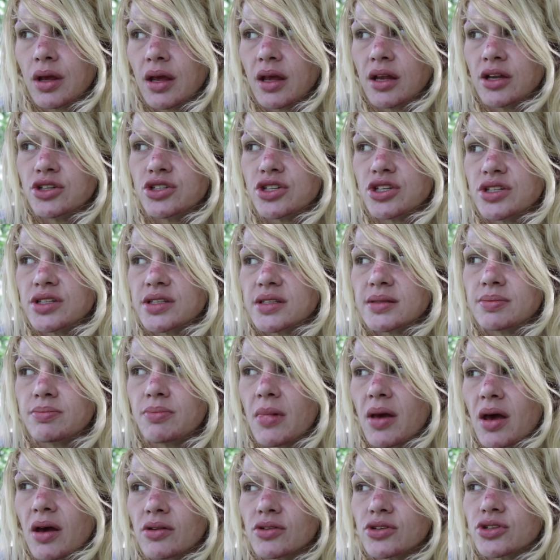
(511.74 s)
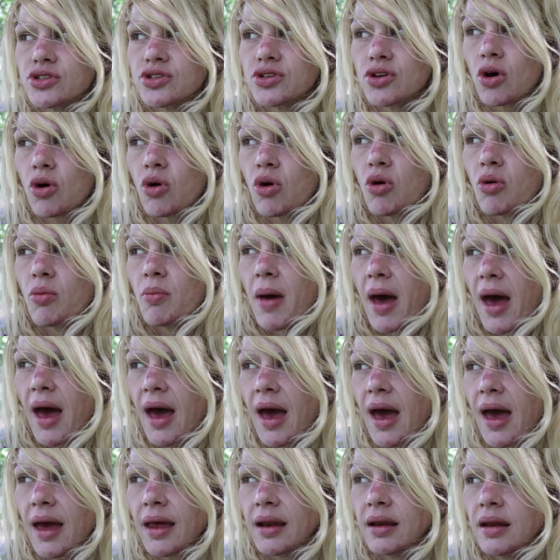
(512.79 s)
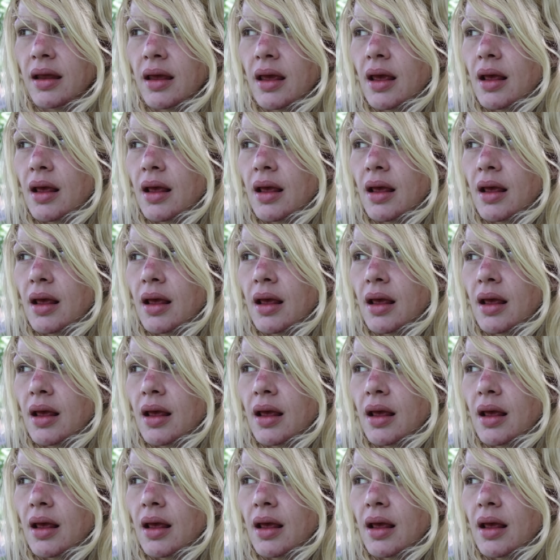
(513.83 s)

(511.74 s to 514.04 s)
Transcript: It just smells so bad.